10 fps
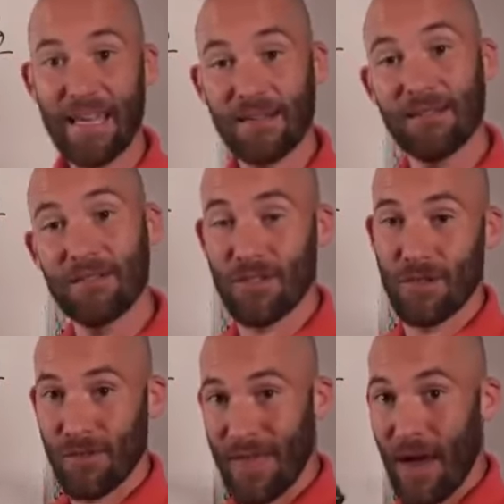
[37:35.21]
in
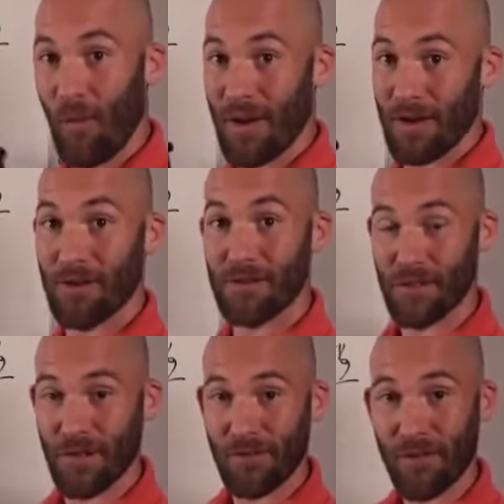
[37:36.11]
to that Windows
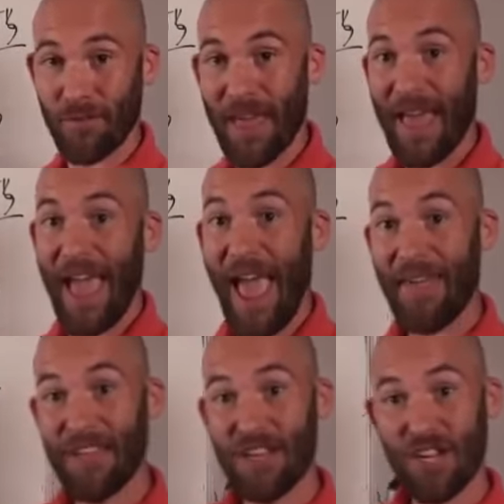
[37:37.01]
server
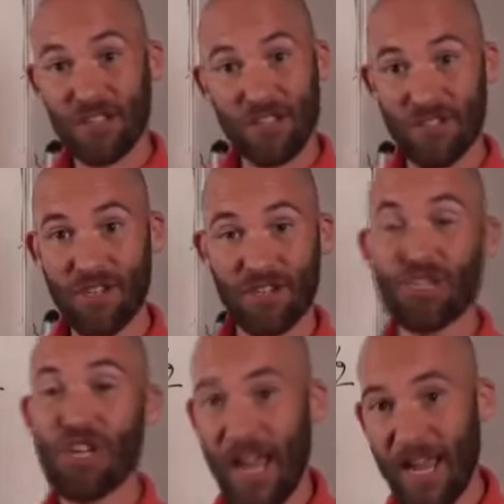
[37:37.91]
and then just
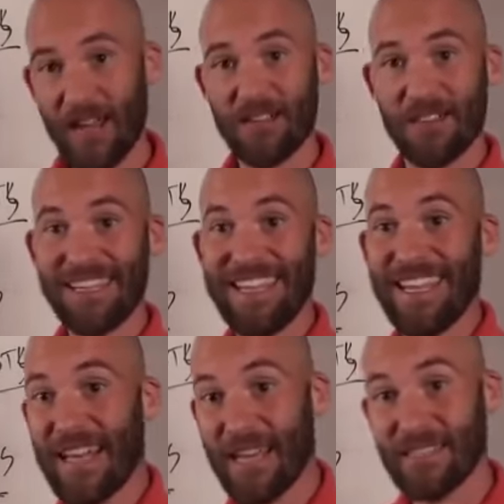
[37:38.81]
change the
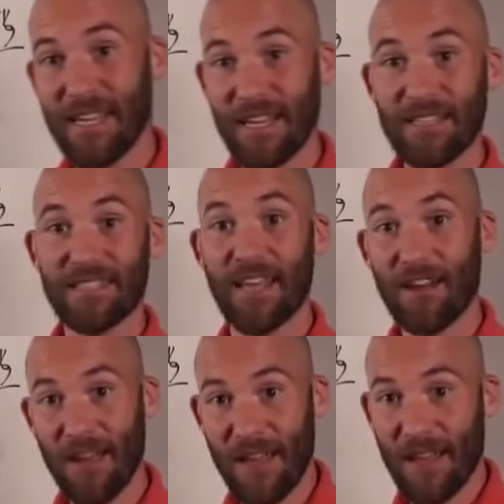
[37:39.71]
DNS settings that
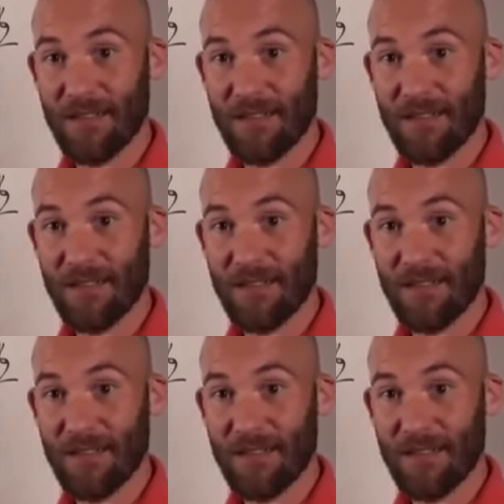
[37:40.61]
are in